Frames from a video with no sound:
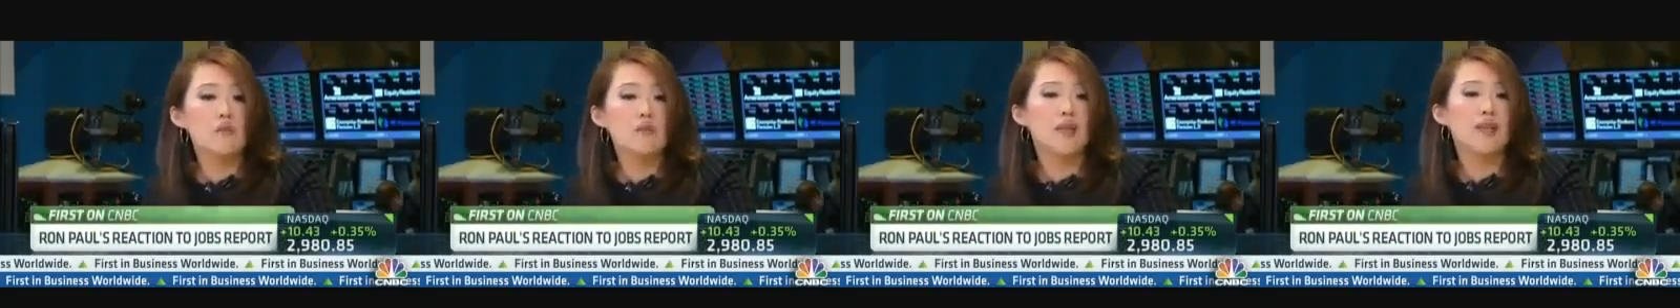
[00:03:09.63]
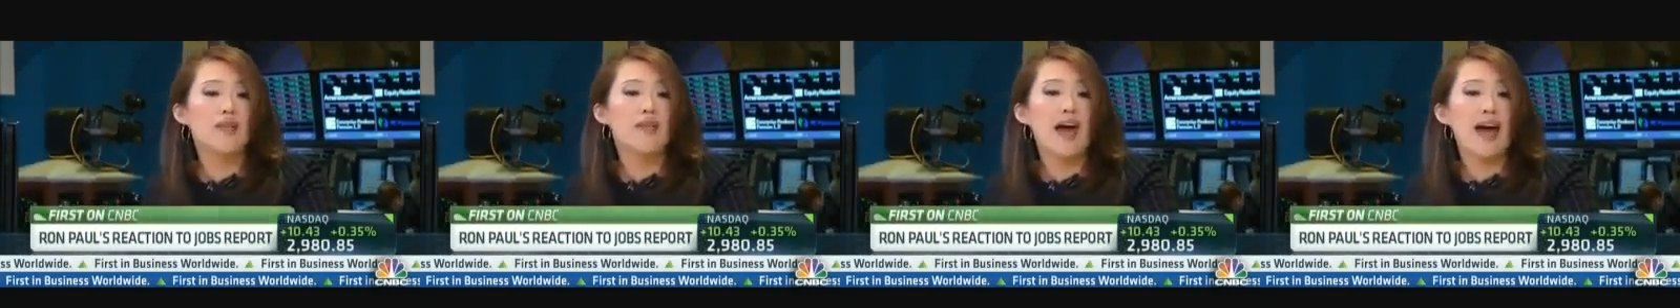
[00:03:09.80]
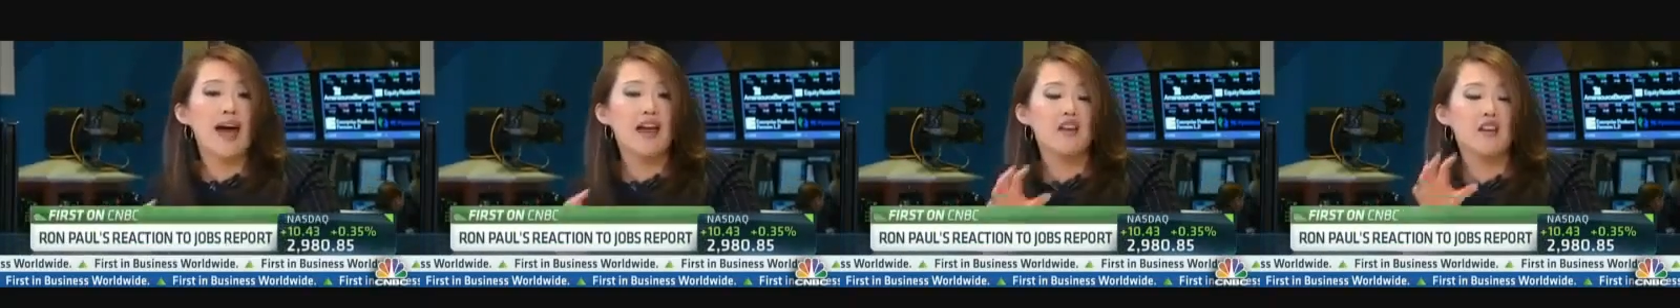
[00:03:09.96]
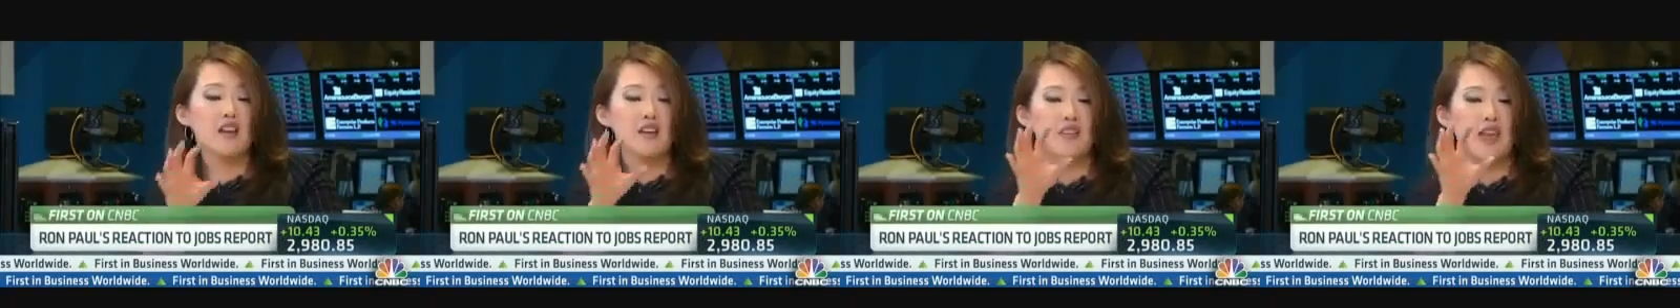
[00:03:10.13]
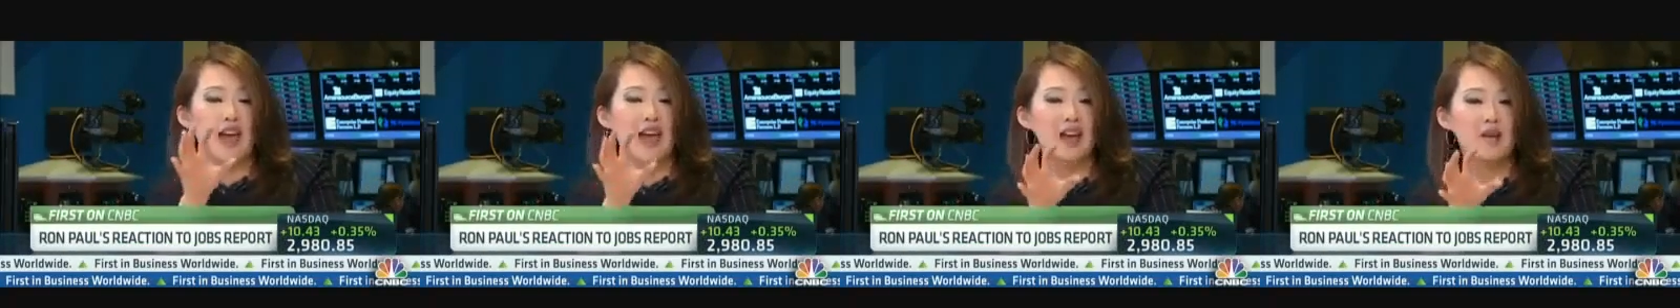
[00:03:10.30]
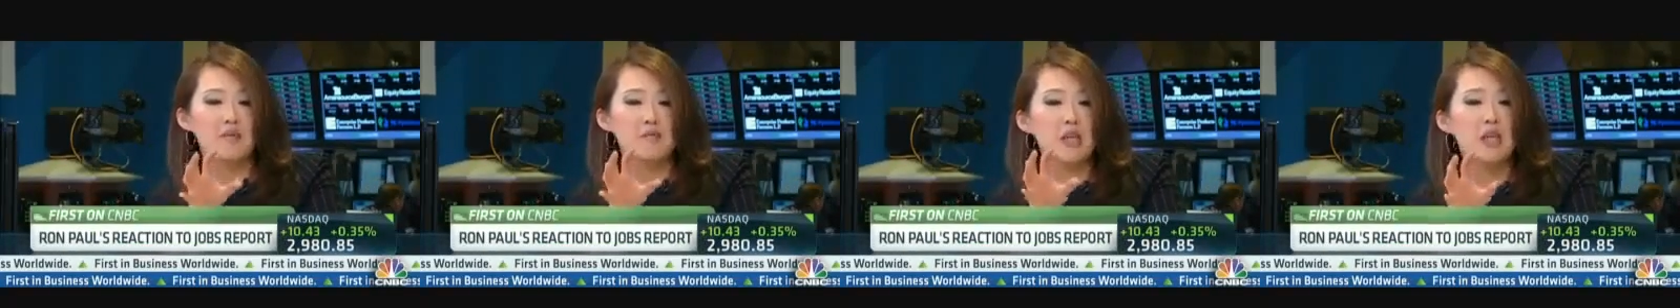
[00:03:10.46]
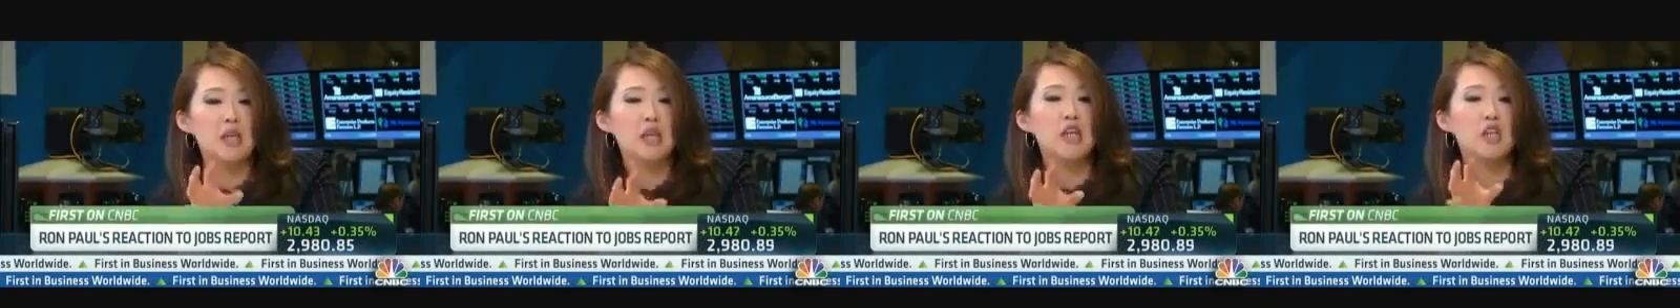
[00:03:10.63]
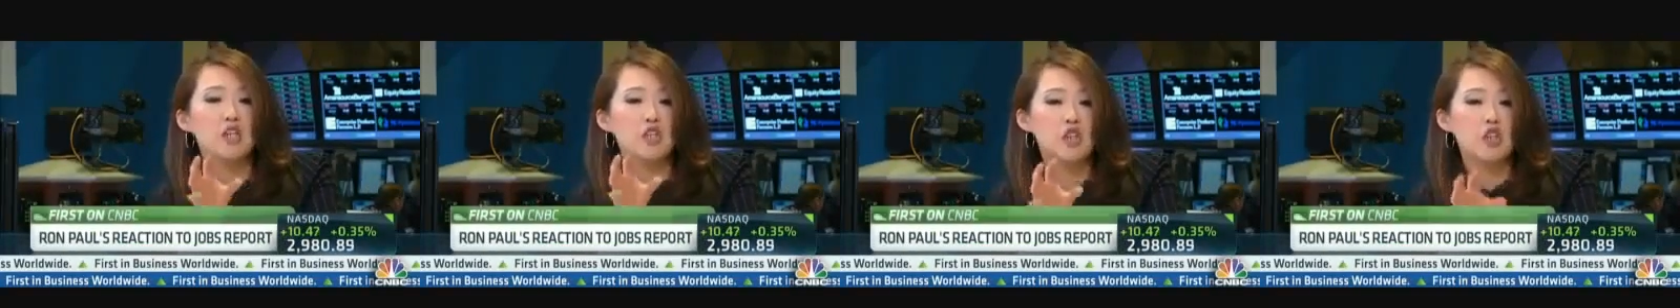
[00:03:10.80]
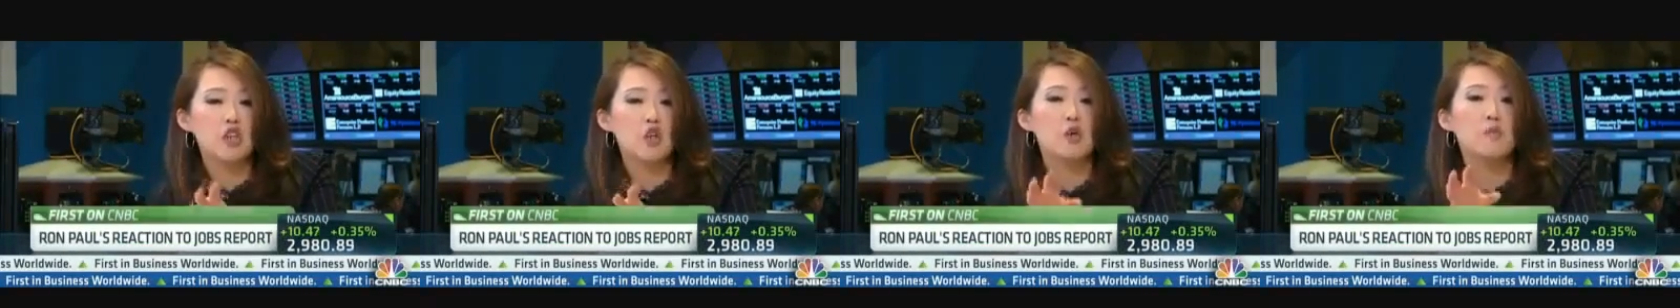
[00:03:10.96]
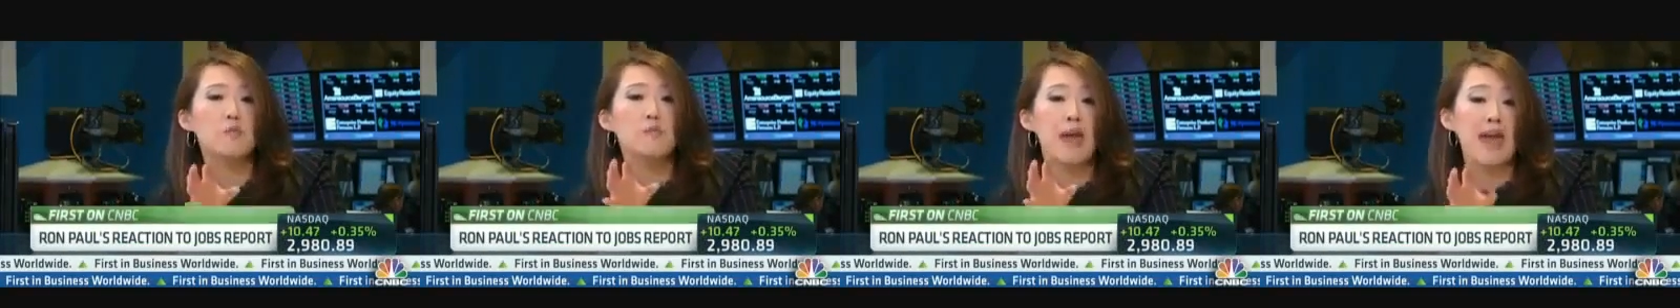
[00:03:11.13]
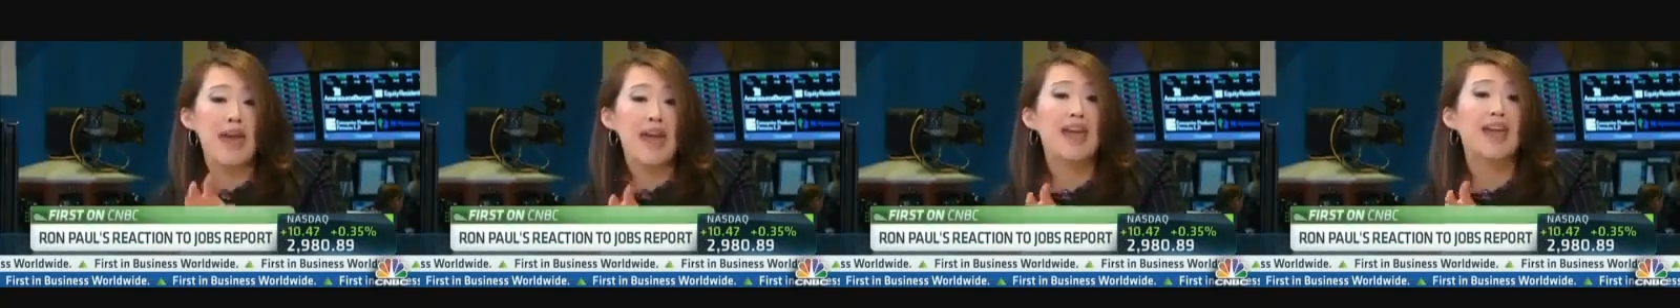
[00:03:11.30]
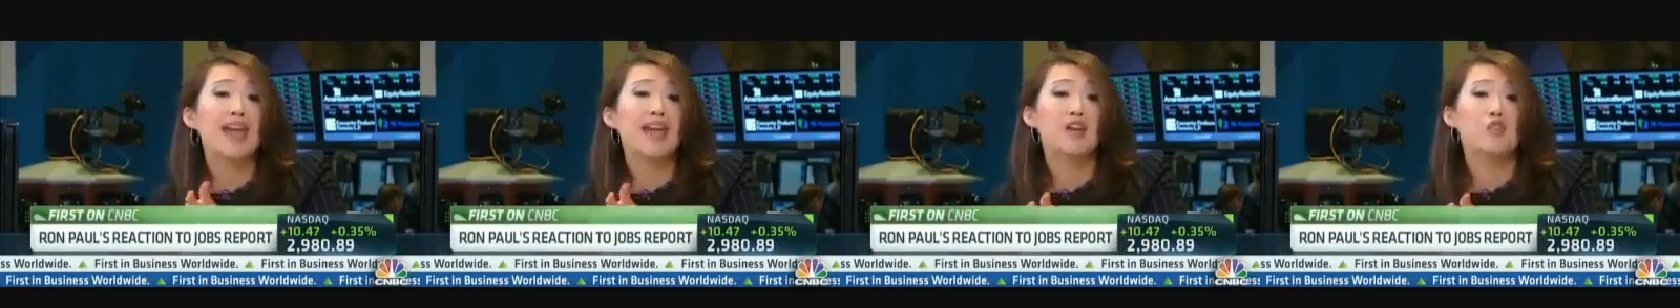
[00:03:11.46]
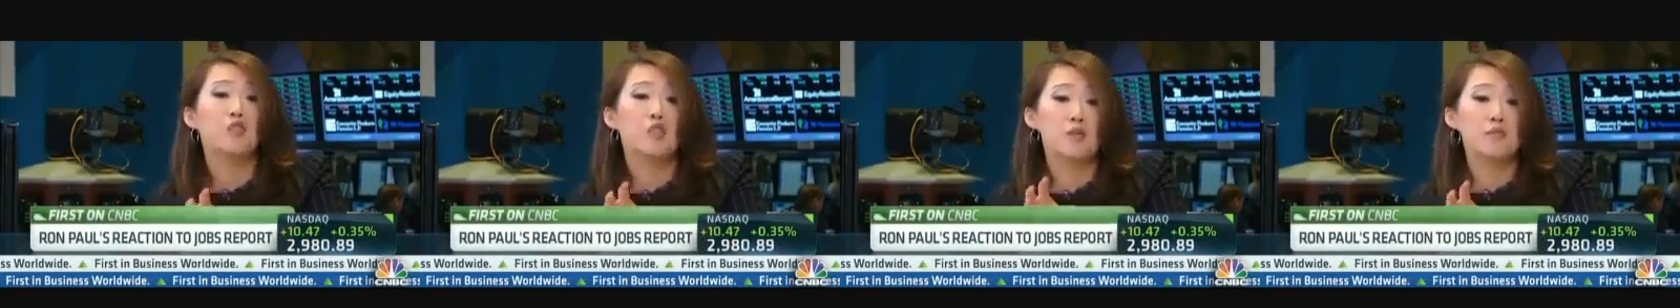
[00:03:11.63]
I mean, that immediate term pain